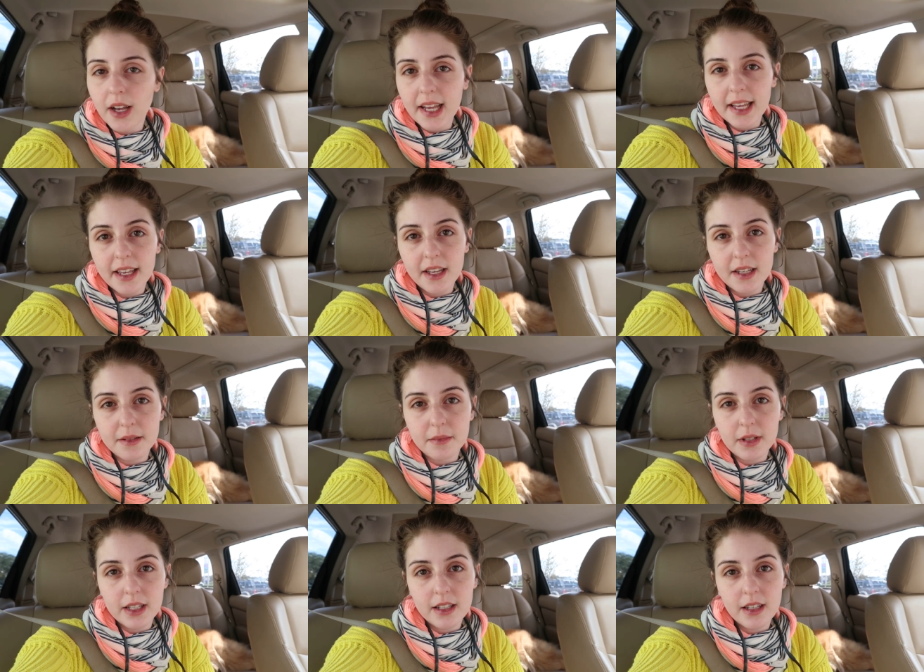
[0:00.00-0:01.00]
I
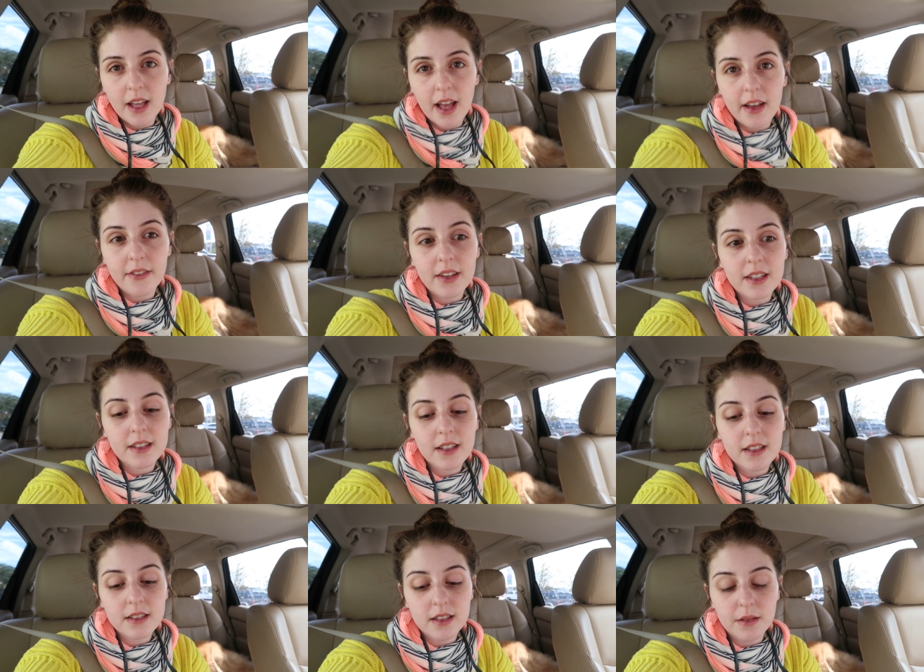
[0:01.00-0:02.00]
am
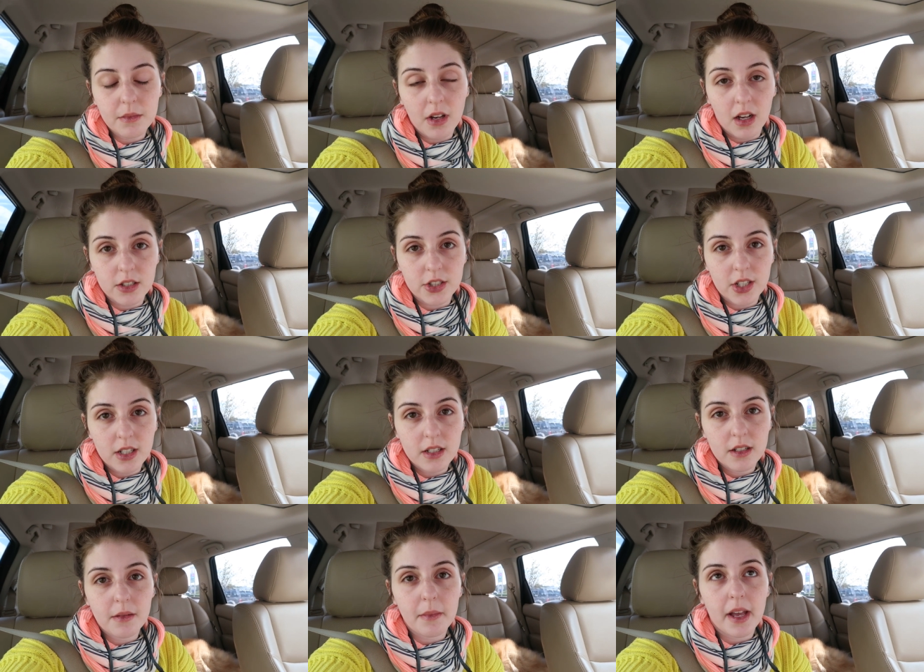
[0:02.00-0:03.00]
having some nausea.
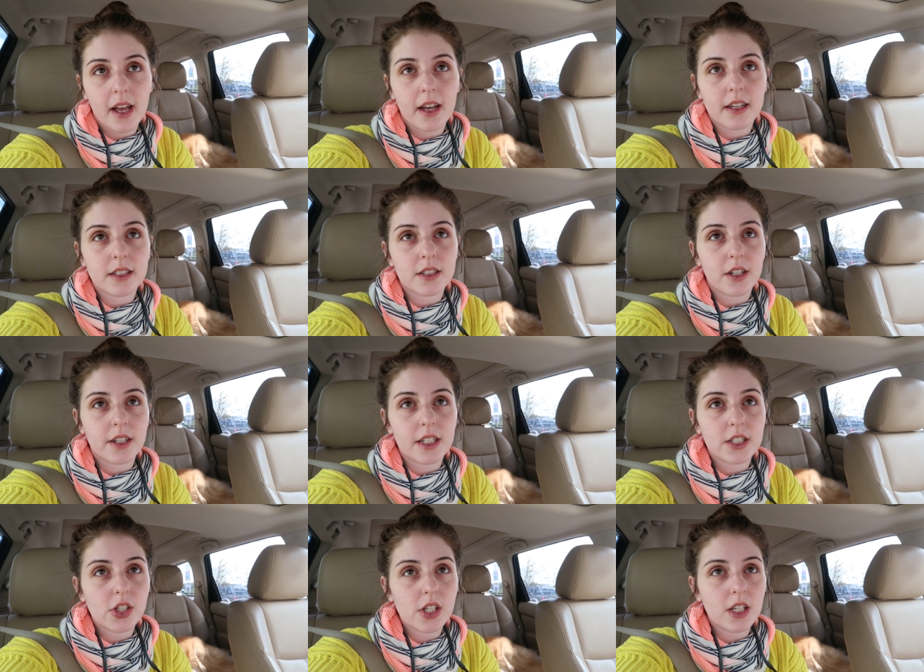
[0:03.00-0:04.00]
My eyes are
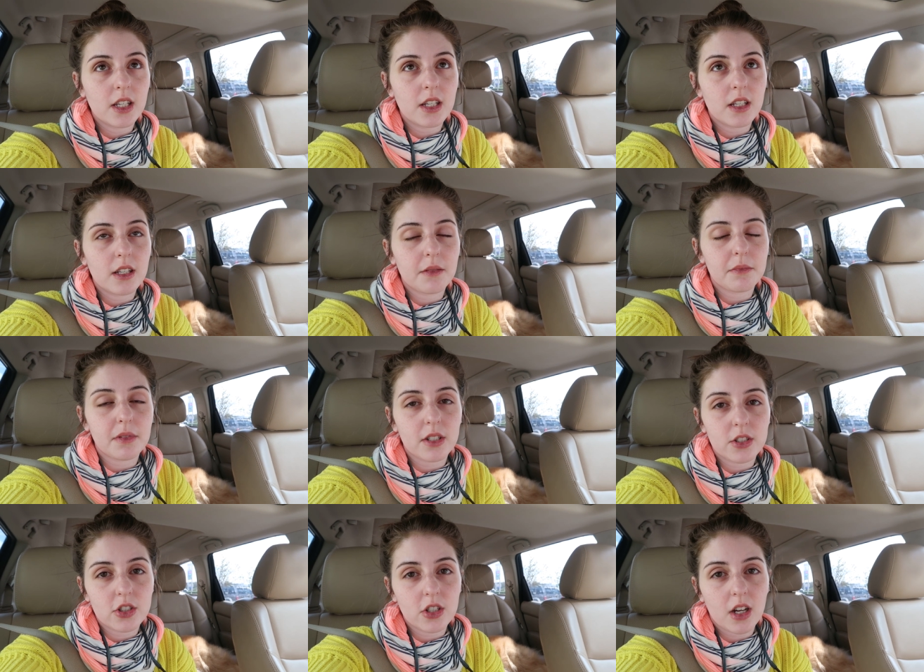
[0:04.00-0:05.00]
itchy,
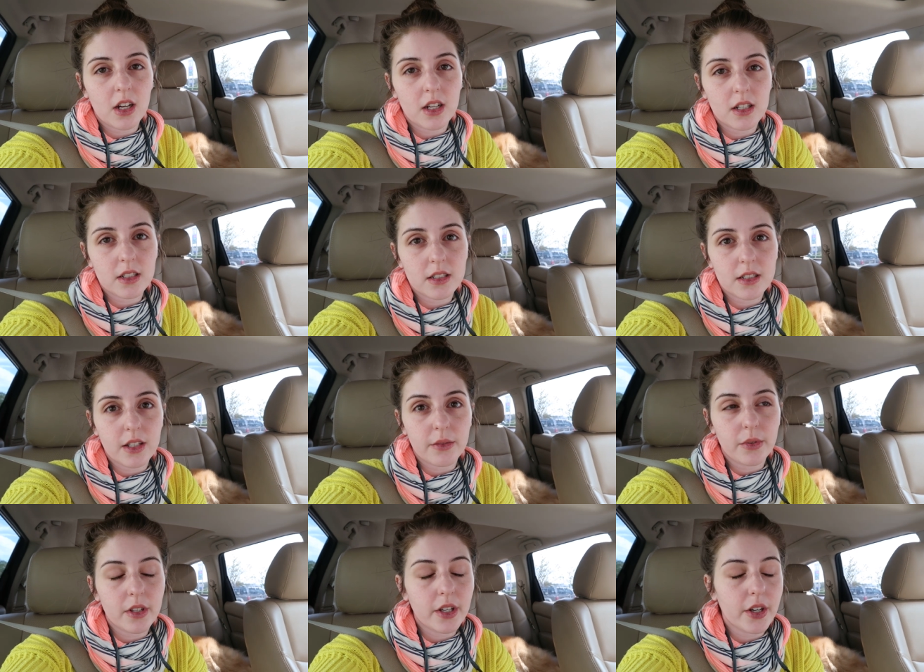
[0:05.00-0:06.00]
bloodshot,
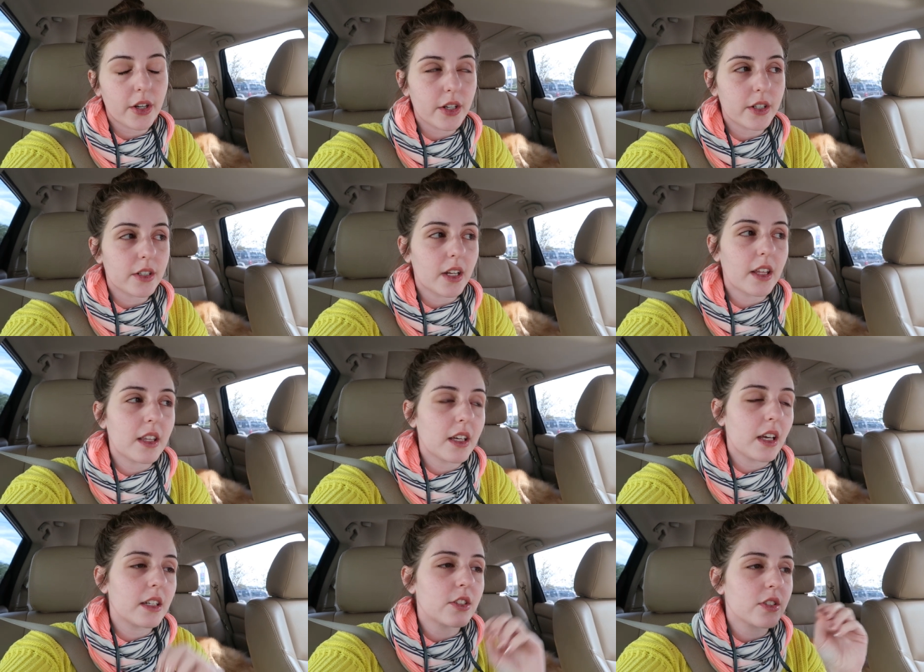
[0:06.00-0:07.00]
they really hurt. I
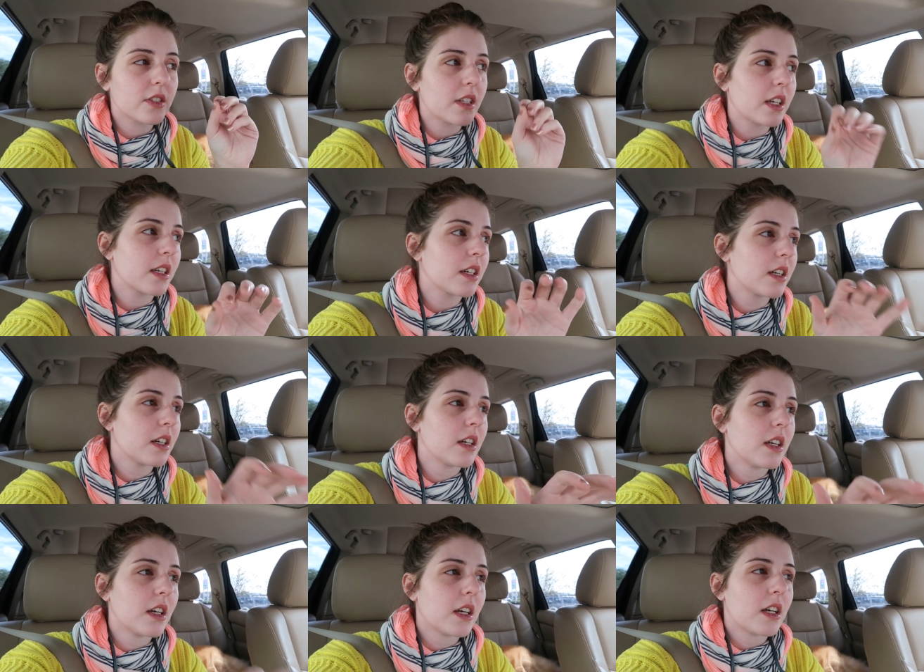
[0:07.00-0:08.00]
think I just like
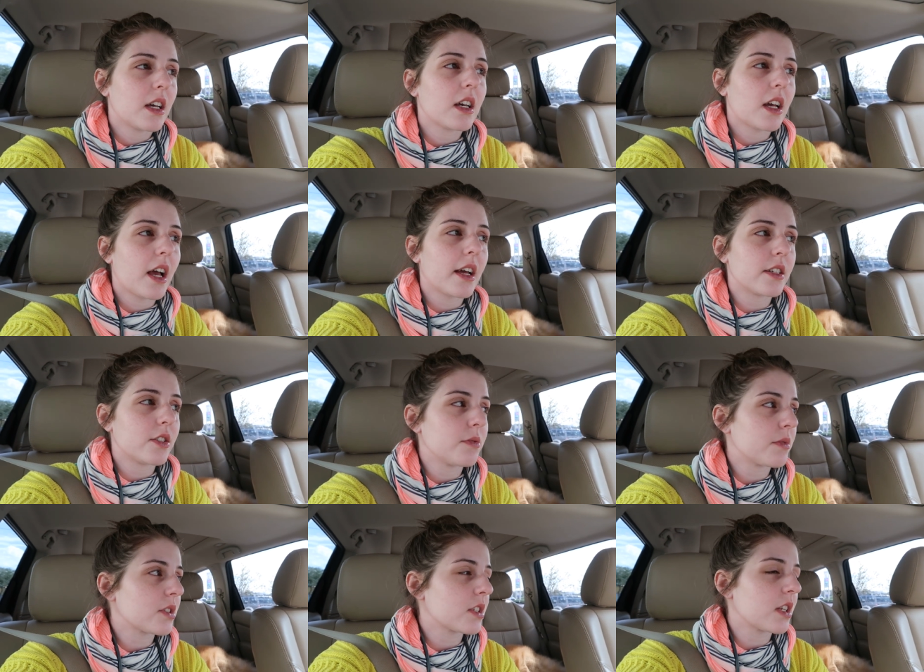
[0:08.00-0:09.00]
had
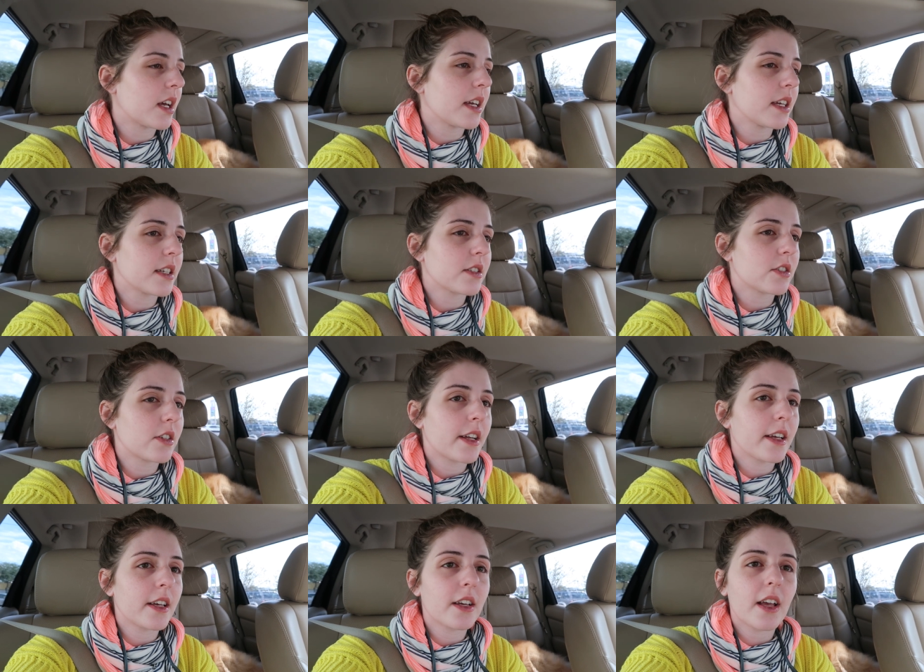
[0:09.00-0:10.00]
too much light
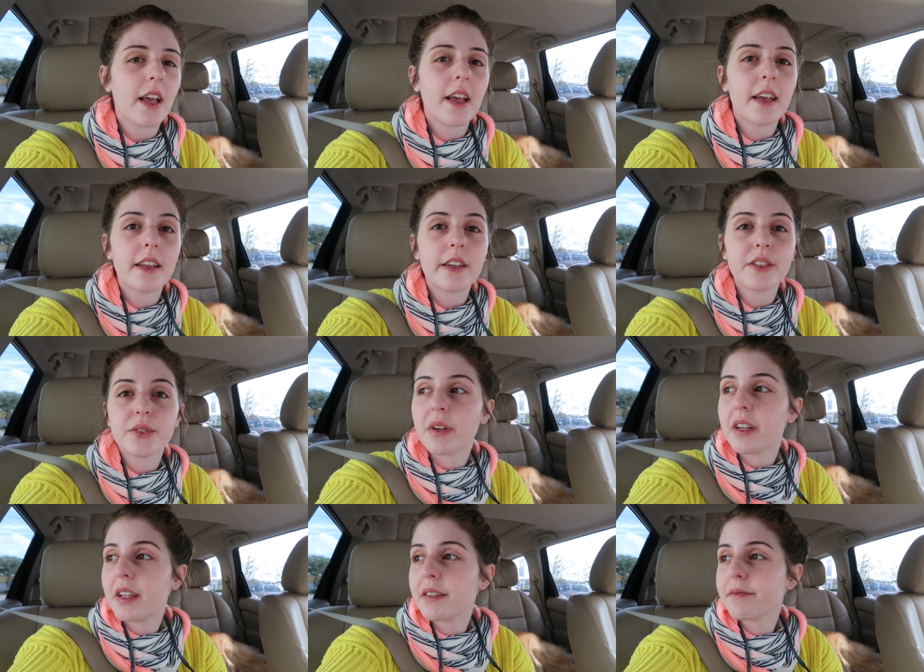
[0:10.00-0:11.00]
yesterday and it's
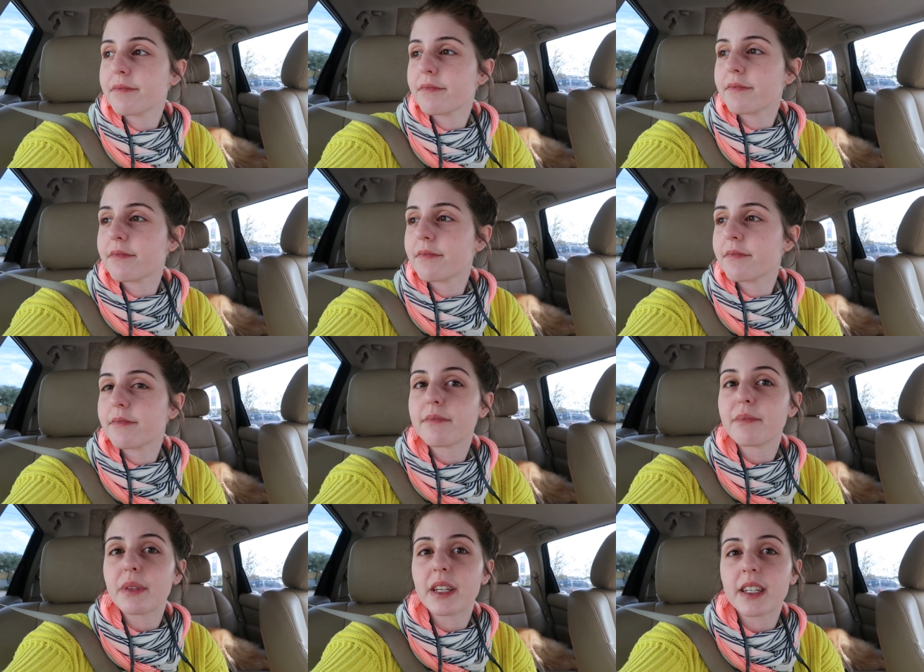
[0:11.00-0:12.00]
raining,
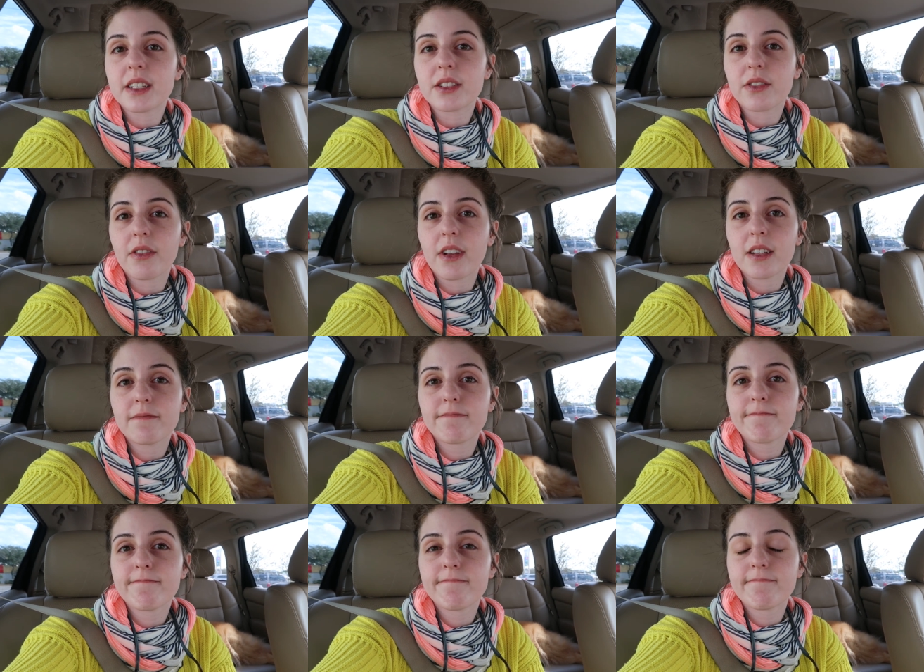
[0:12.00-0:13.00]
beginning to
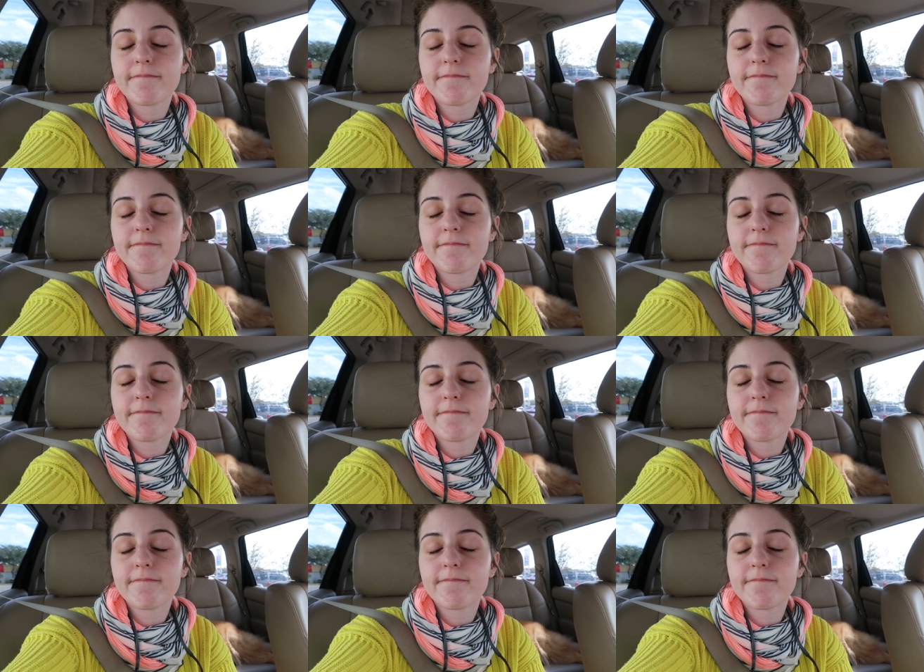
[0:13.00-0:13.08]
rain.